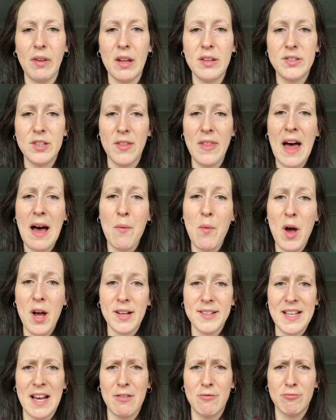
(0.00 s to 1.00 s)
So that
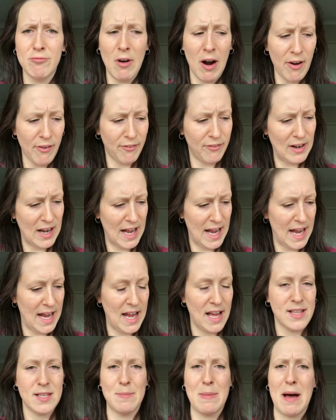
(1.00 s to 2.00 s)
works out
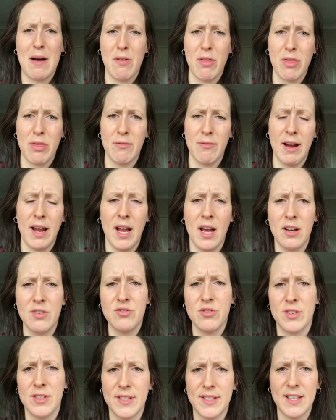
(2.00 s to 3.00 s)
roughly at about
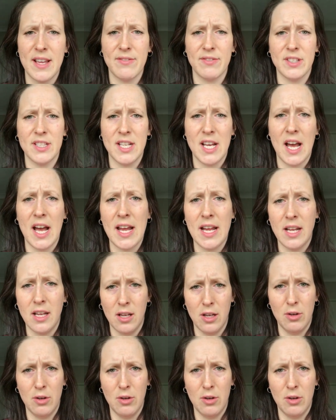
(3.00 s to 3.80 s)
378